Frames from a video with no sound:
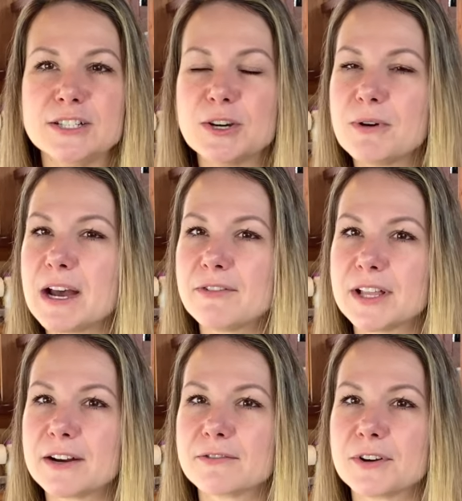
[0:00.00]
don't have a
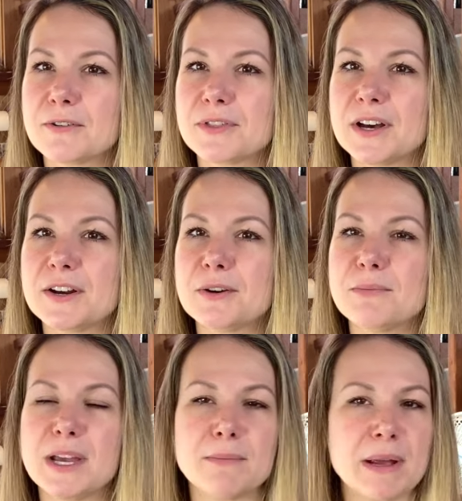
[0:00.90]
lot of growth on them
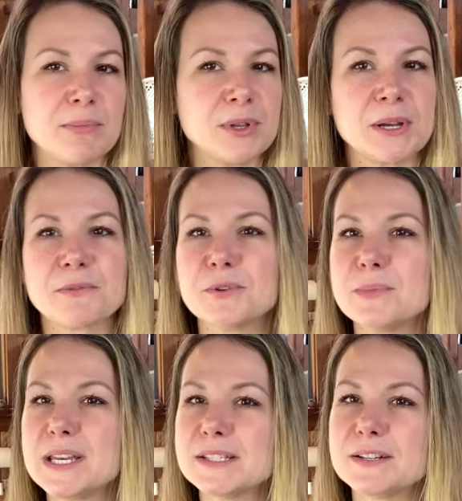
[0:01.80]
and my plant room
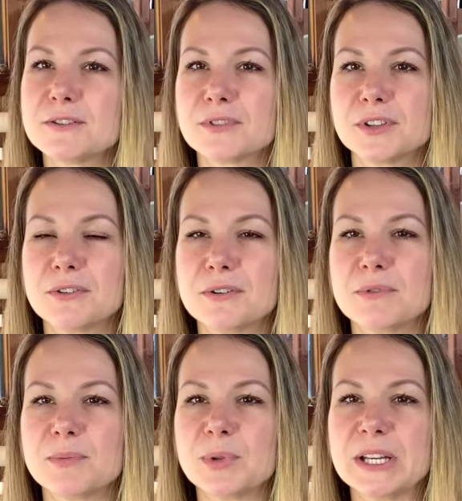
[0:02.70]
isn't overloaded
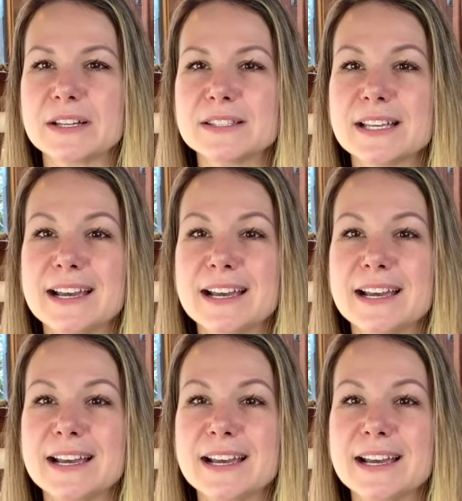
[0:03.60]
with plants,